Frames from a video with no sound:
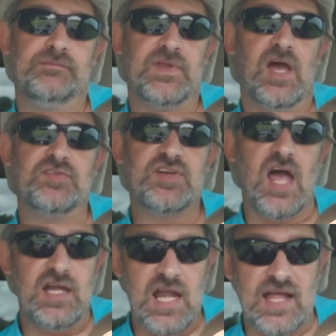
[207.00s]
It's
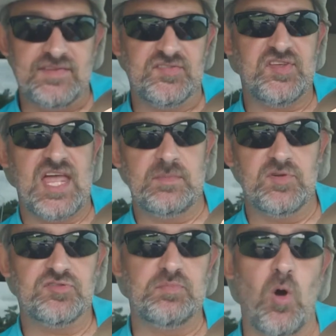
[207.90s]
kind of not the same
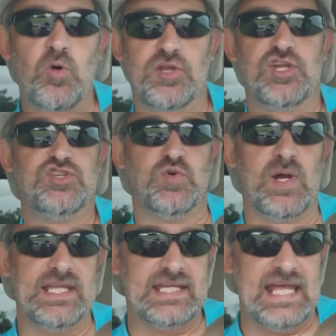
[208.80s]
as smoking a
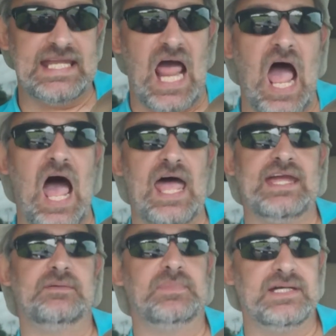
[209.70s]
joint and getting
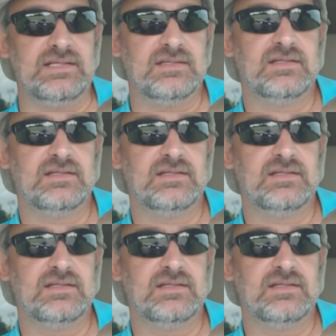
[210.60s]
high, but